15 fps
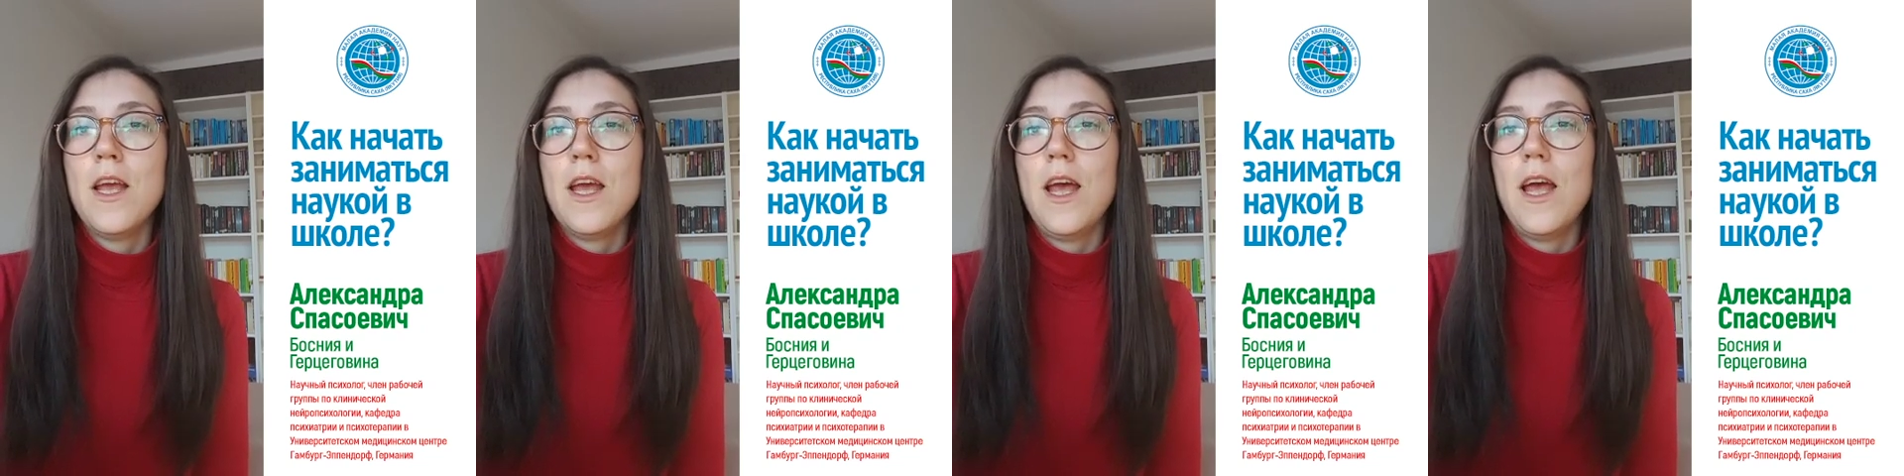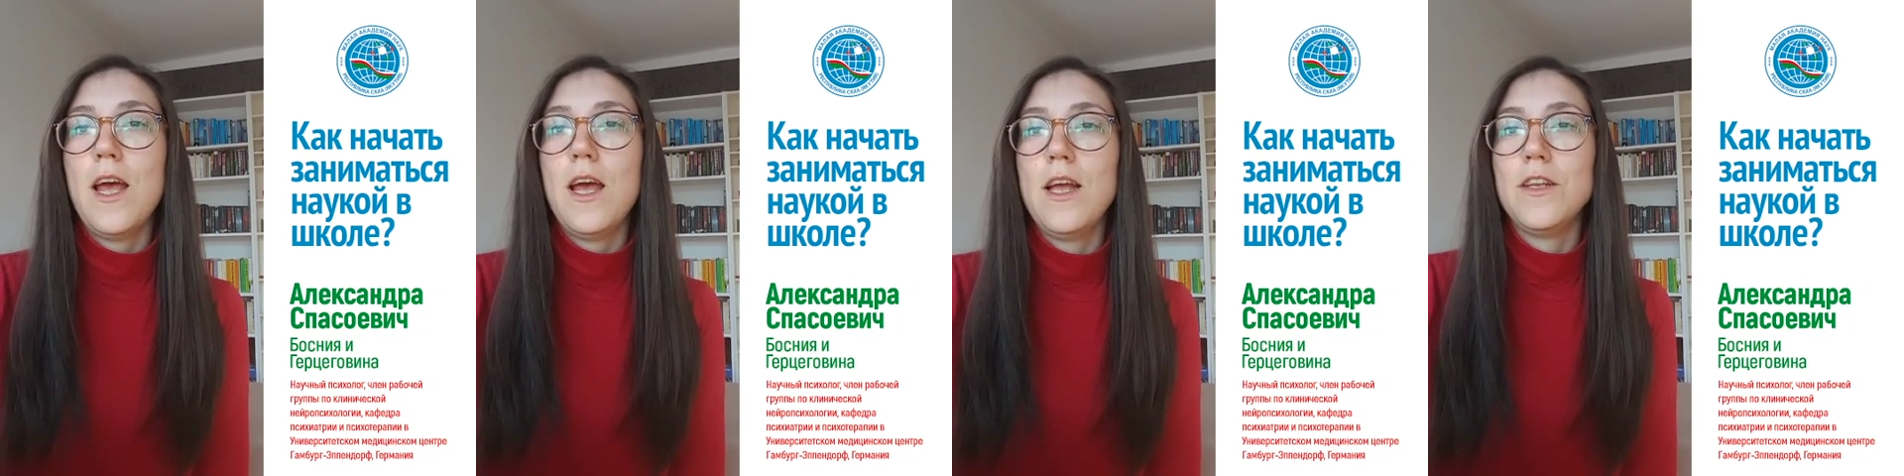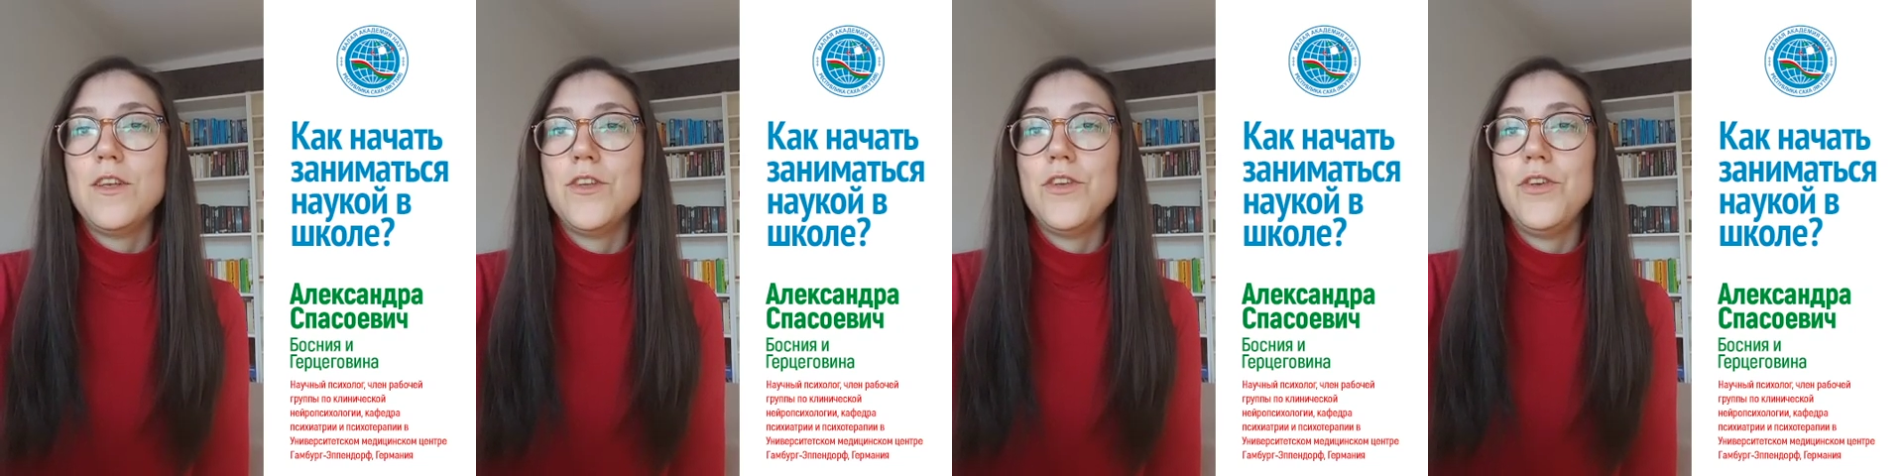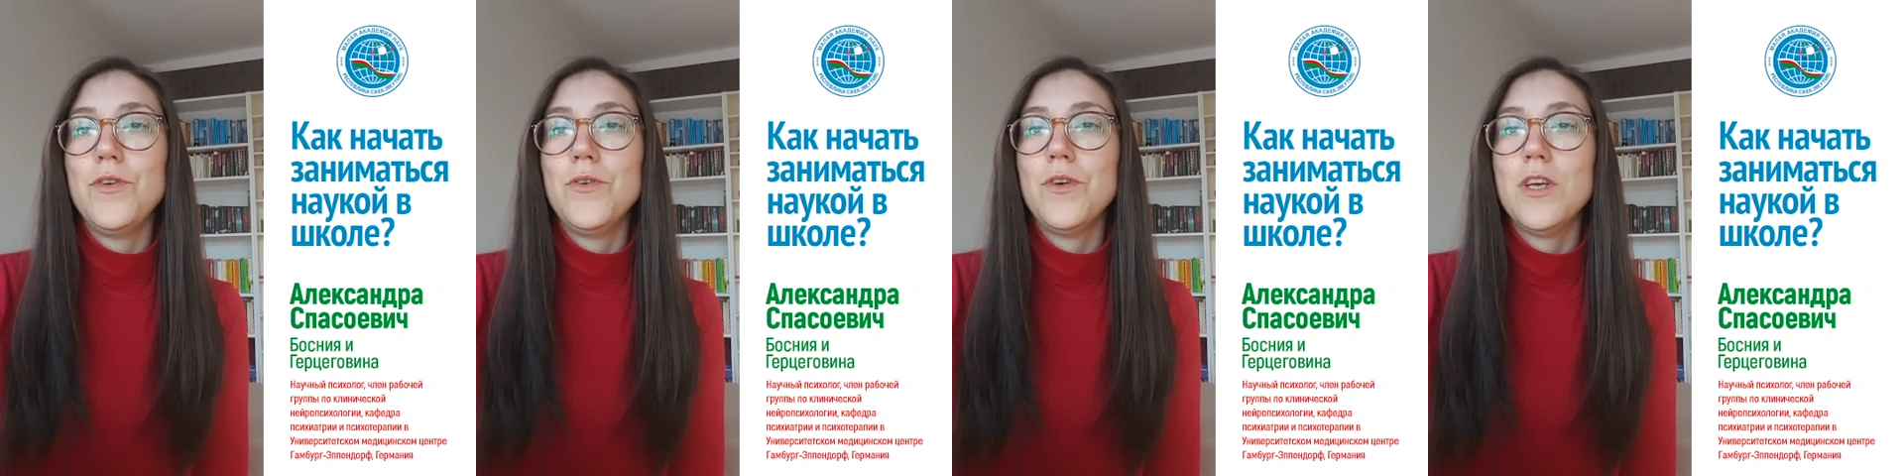And
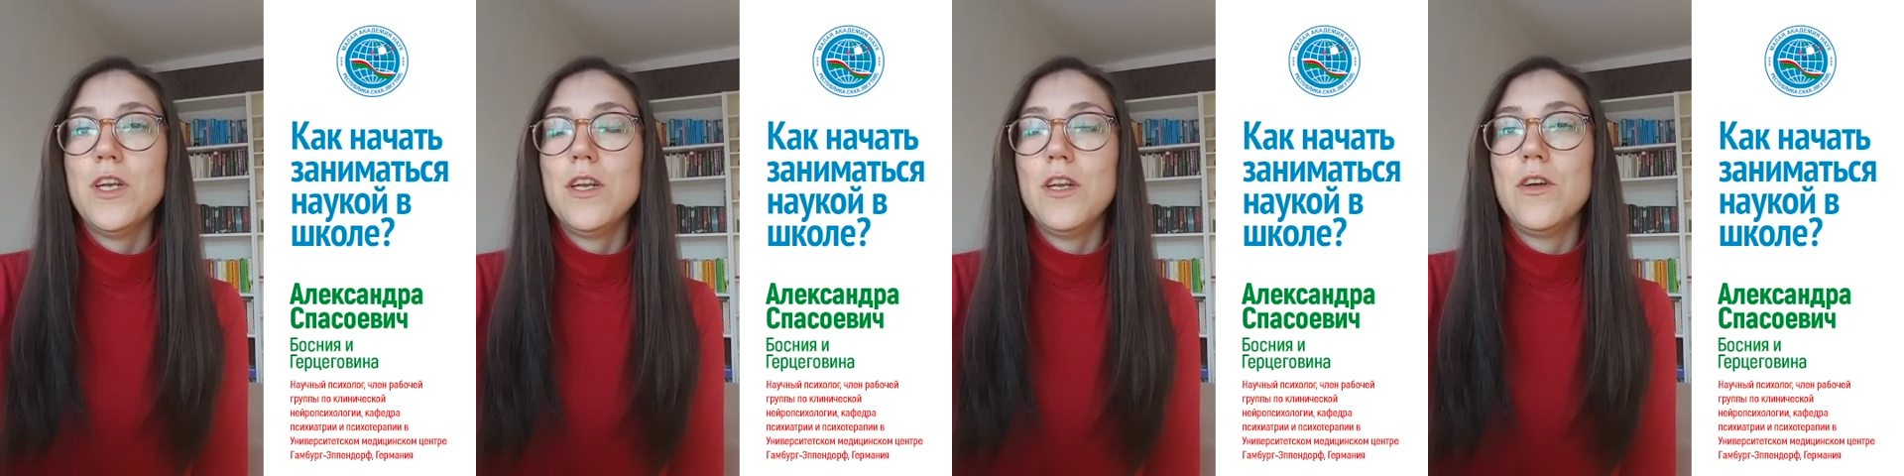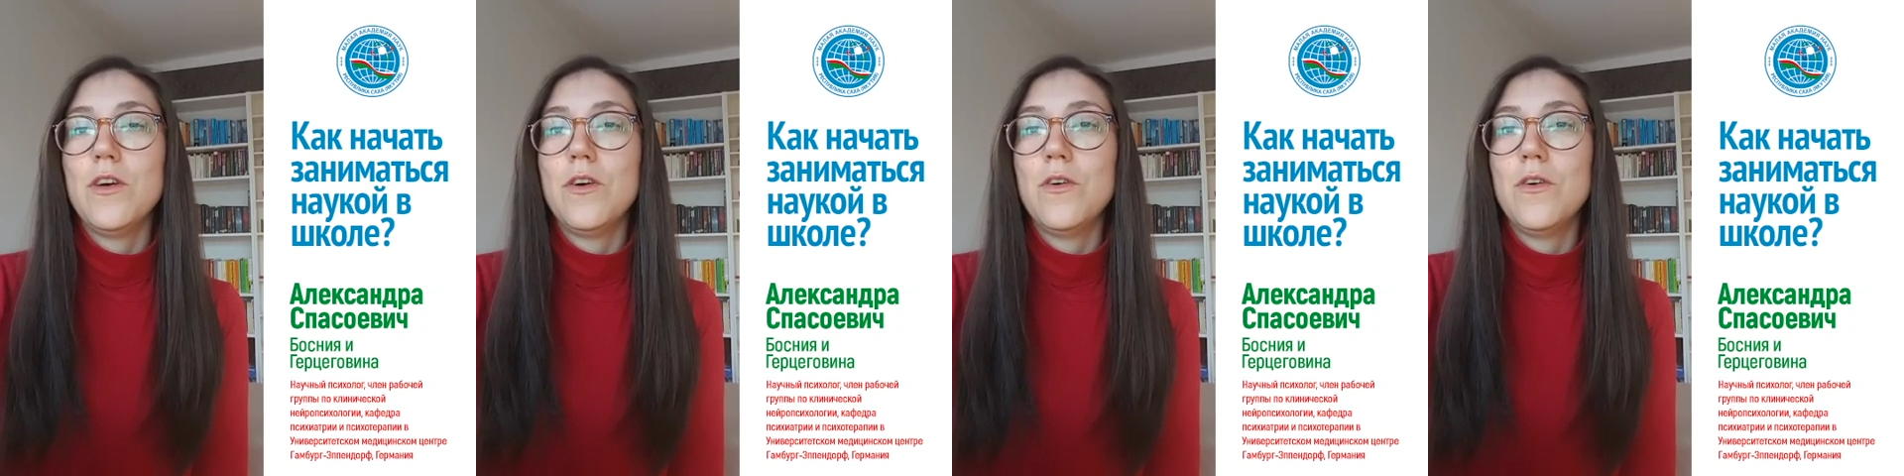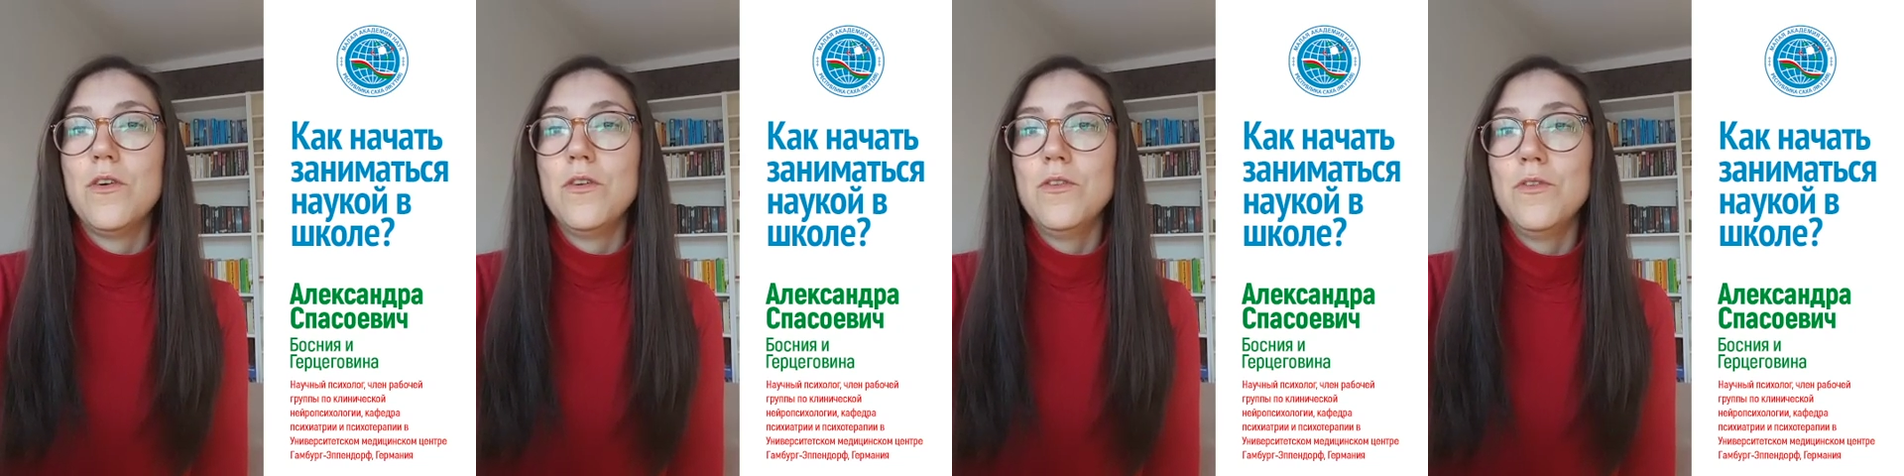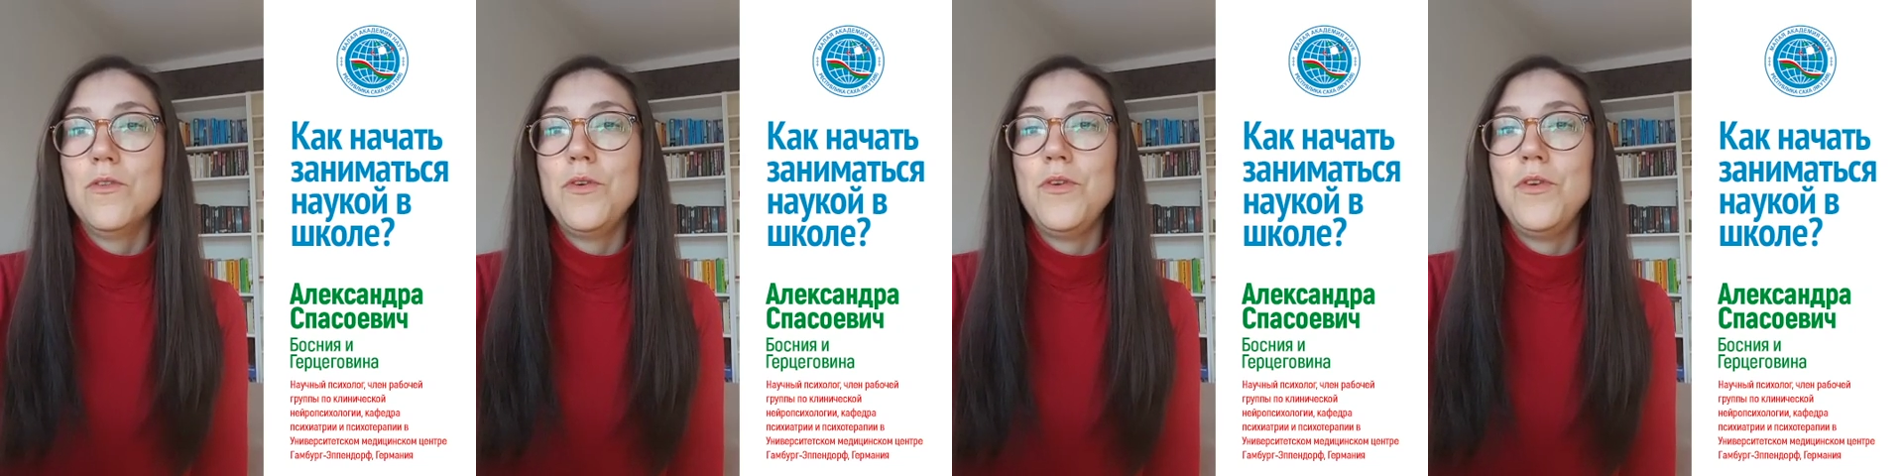you can
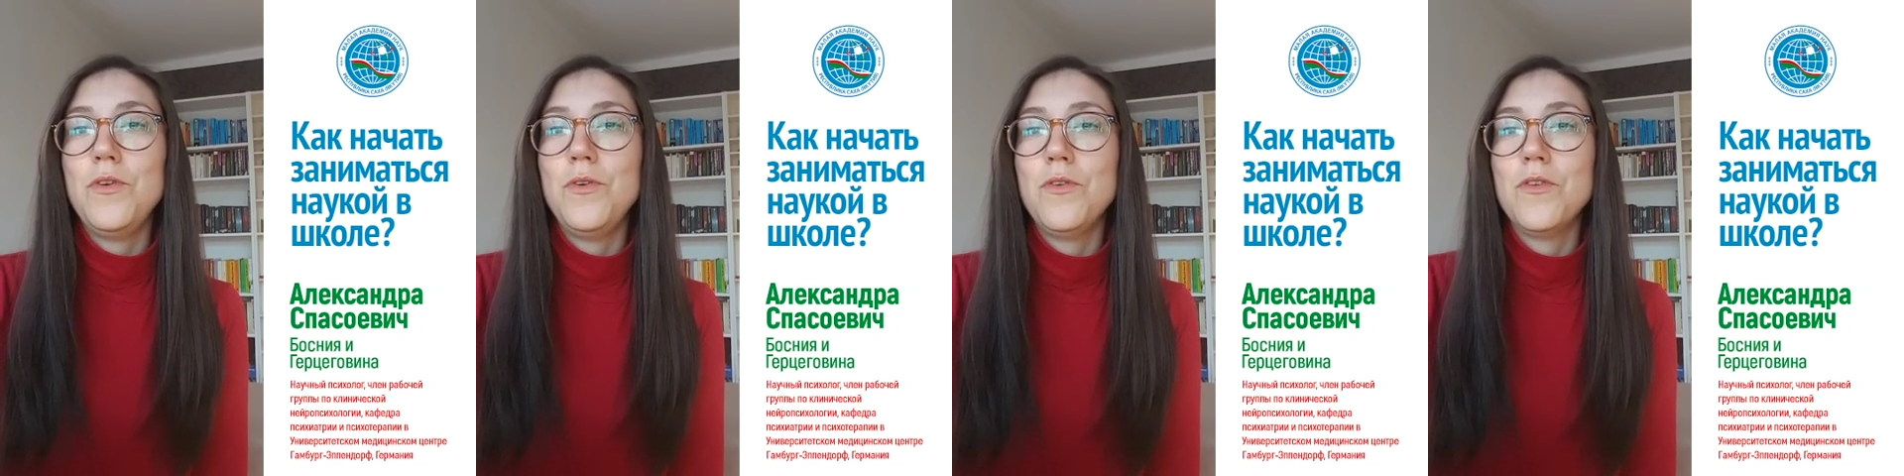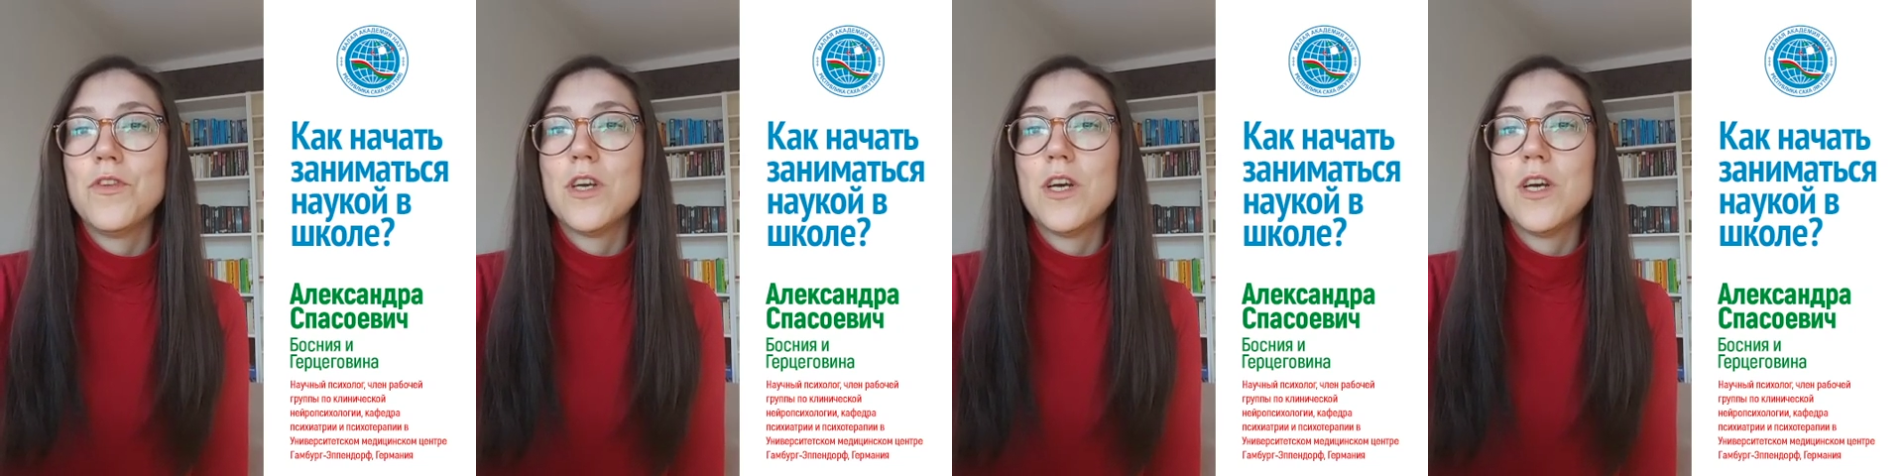also use